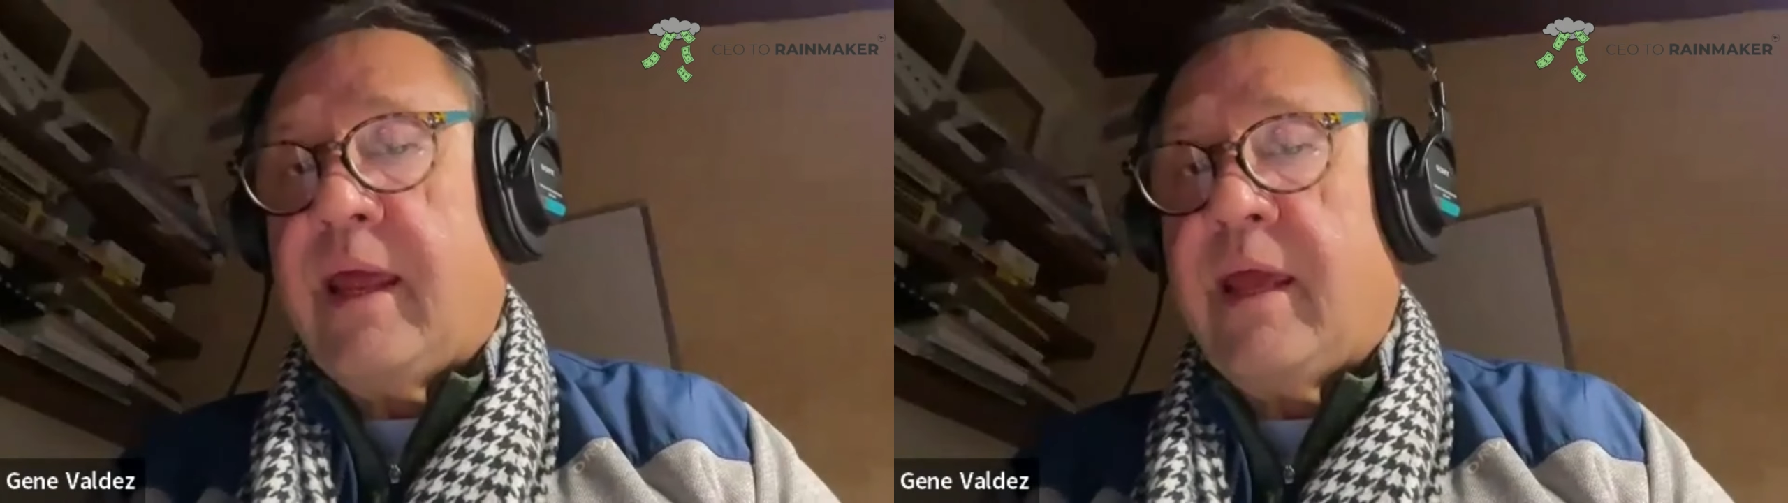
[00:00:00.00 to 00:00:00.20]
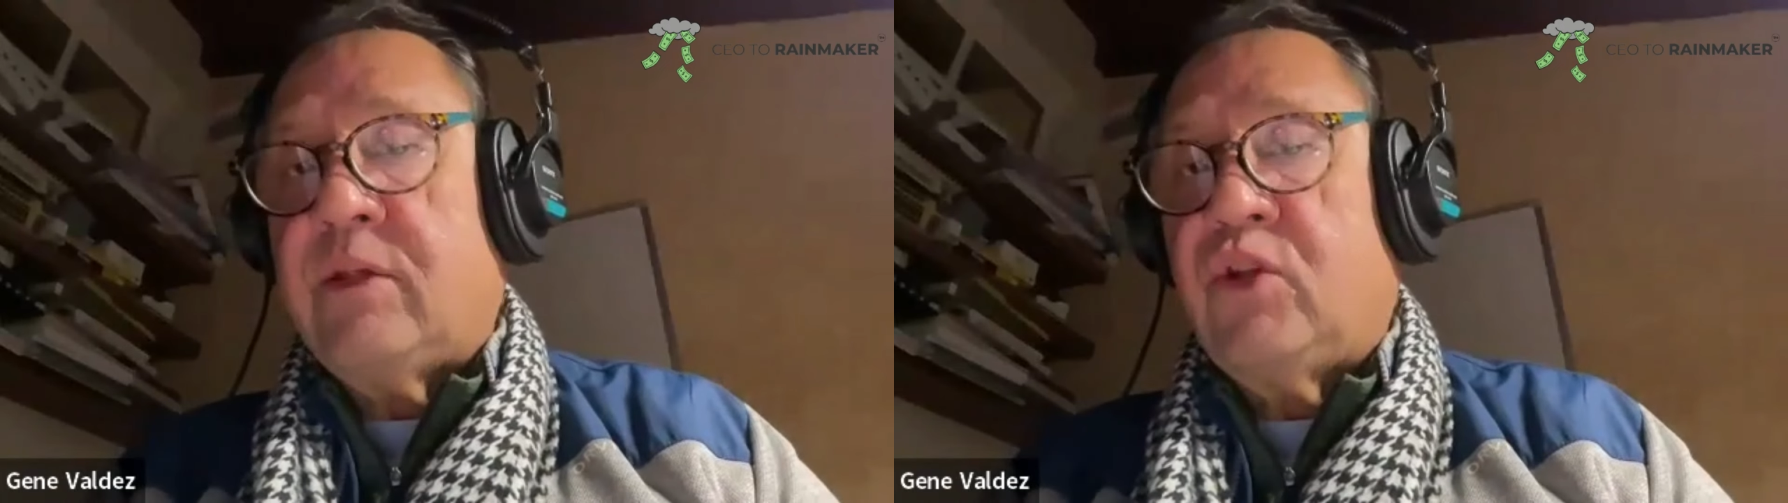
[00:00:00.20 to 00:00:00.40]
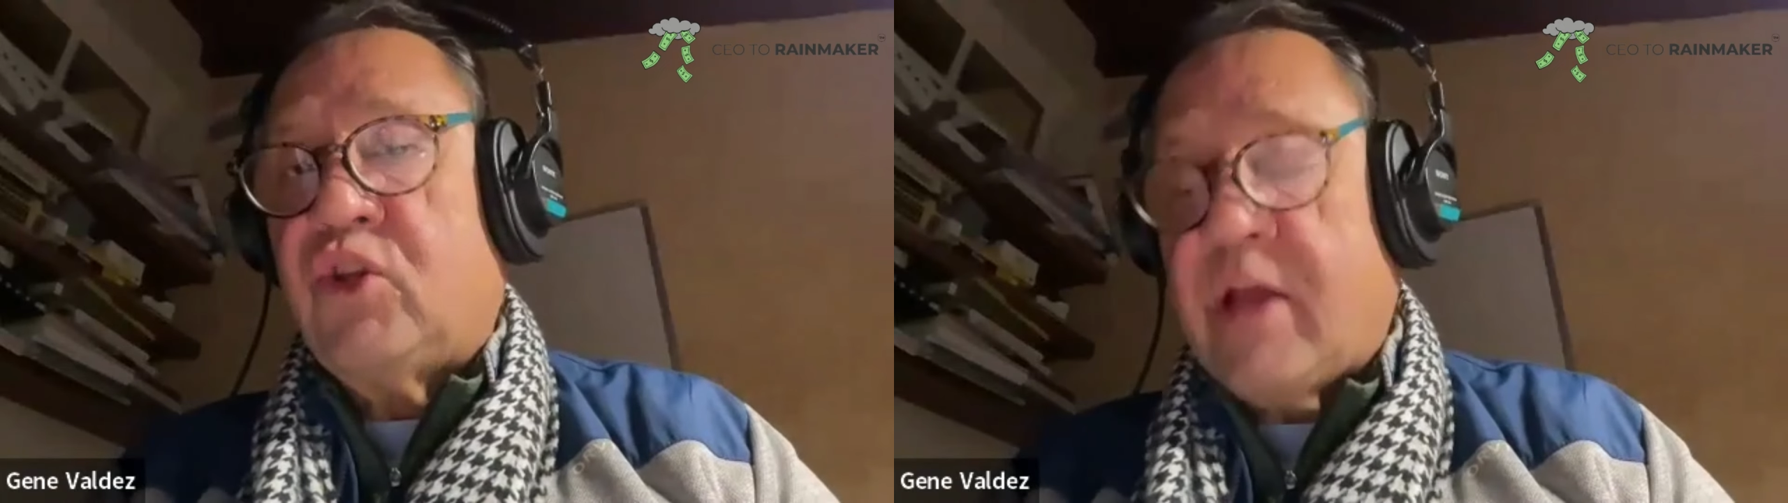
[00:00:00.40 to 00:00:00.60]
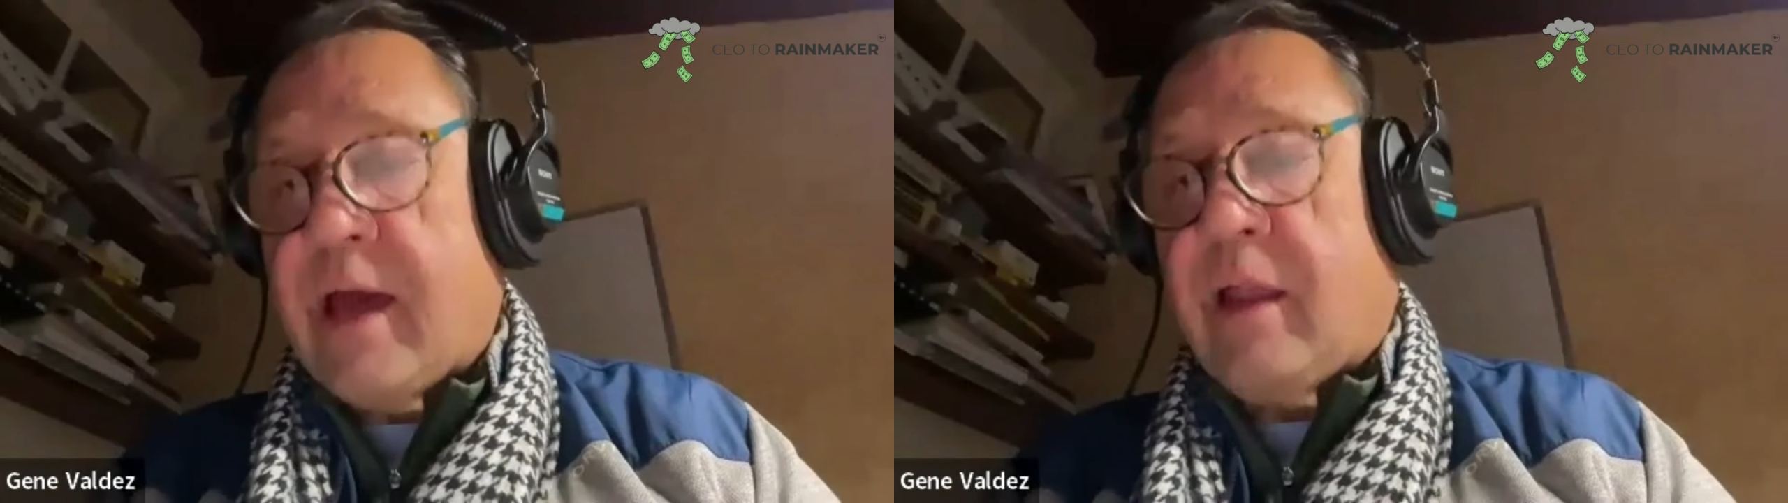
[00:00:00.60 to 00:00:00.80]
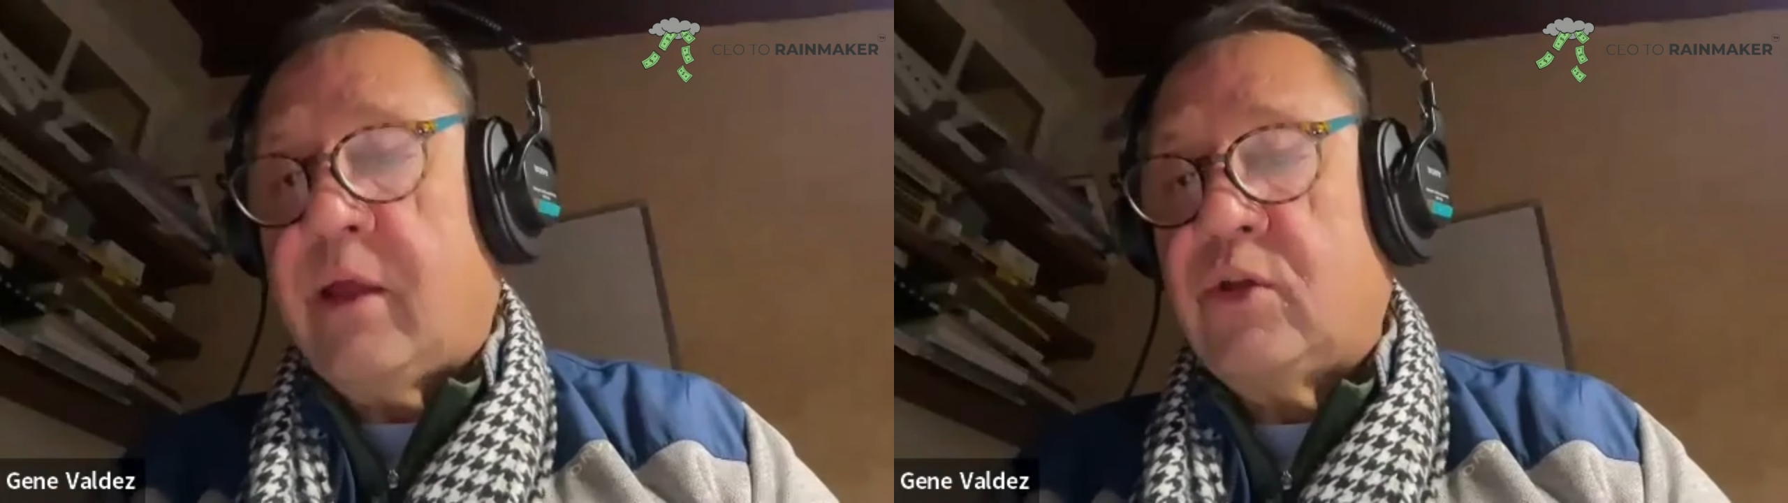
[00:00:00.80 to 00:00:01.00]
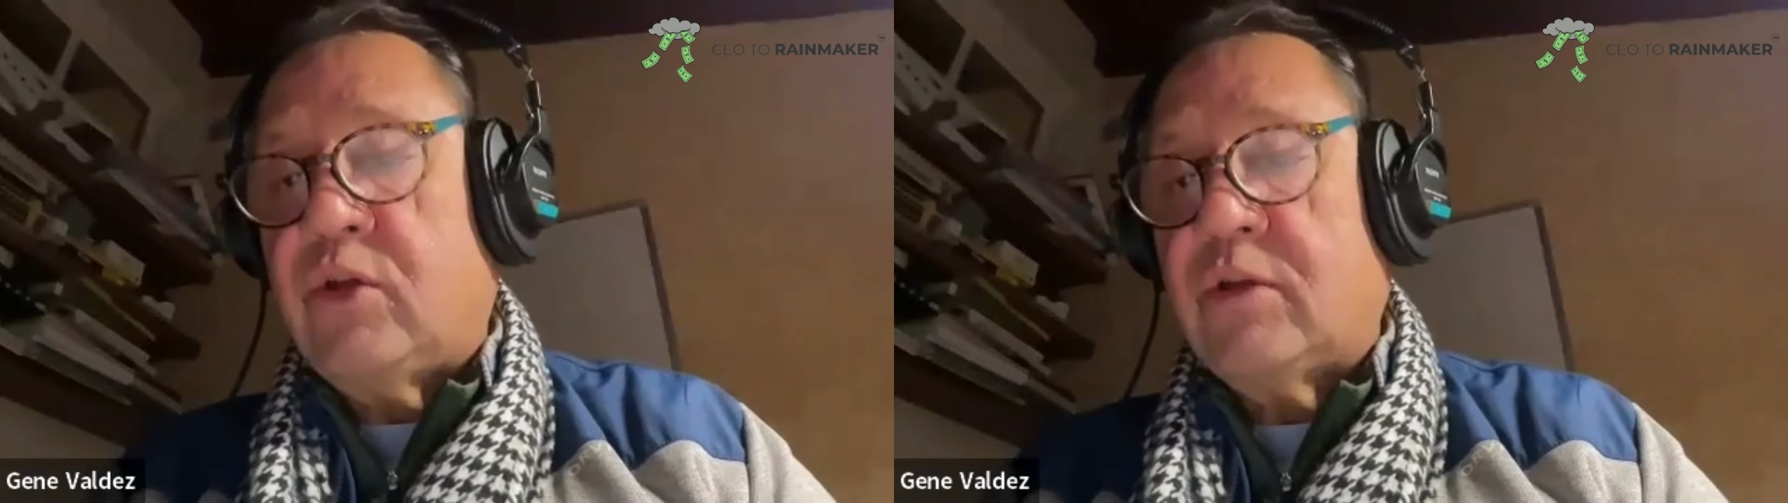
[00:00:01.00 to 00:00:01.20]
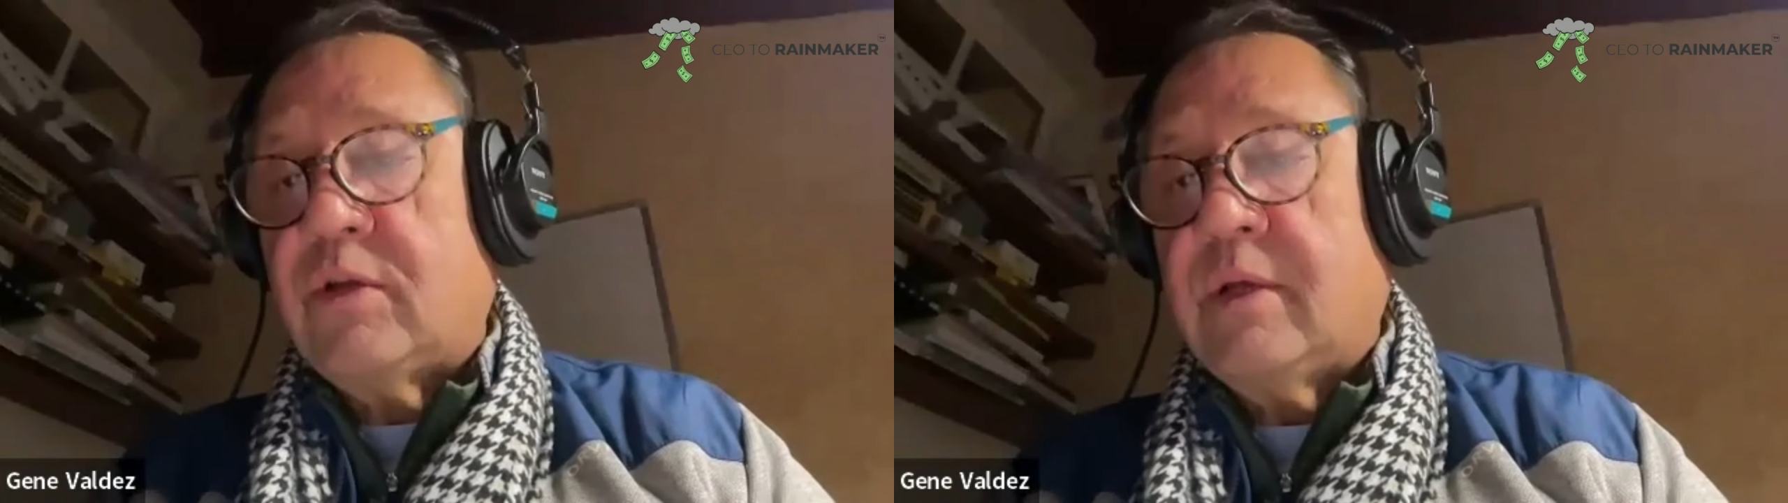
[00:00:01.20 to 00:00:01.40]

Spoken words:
a challenge